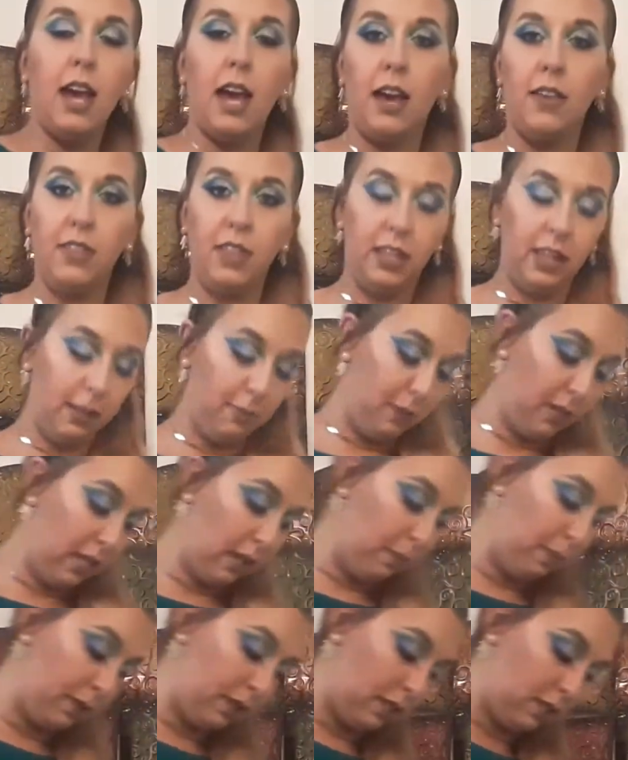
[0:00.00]
And then let me get
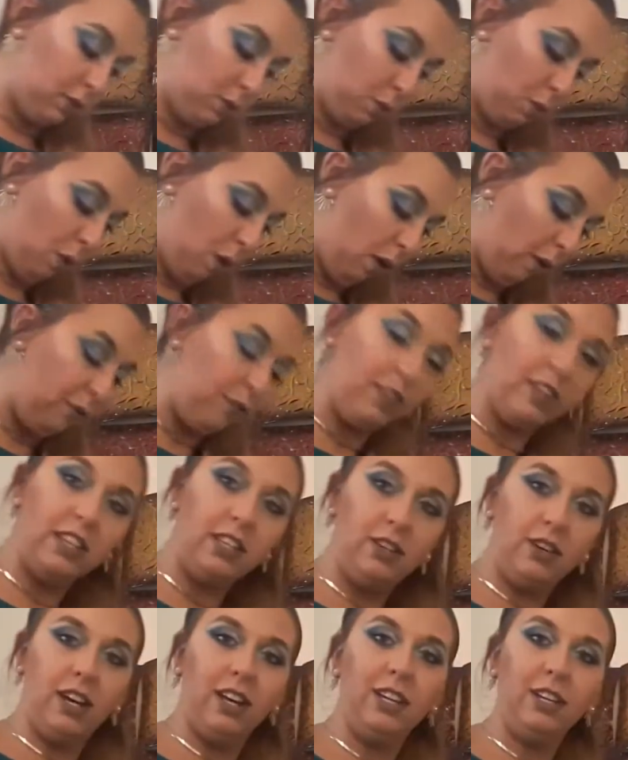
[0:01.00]
up on the stool.
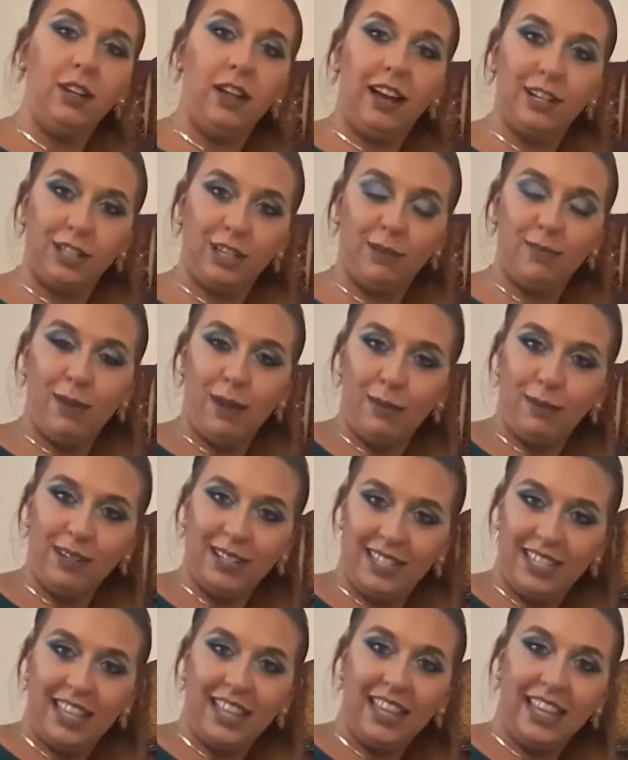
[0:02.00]
Hopefully you'll actually be able to
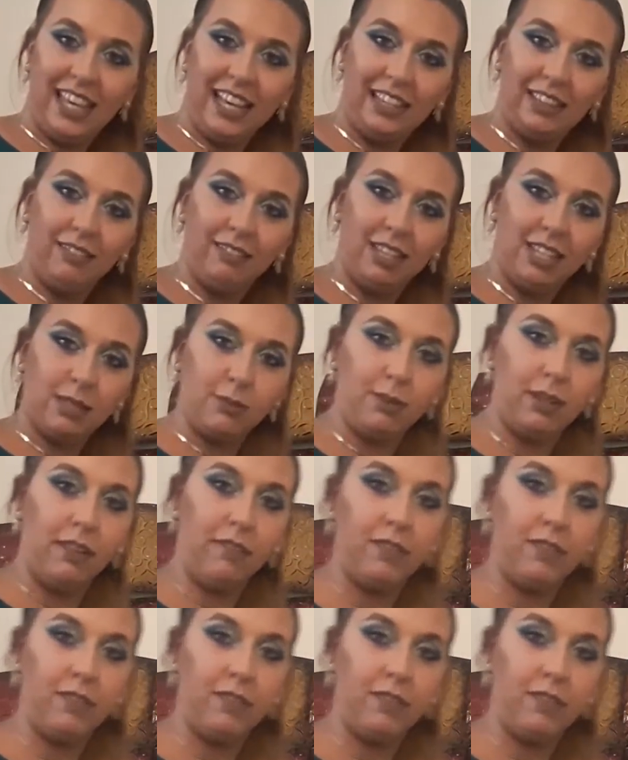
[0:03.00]
see the length of this one.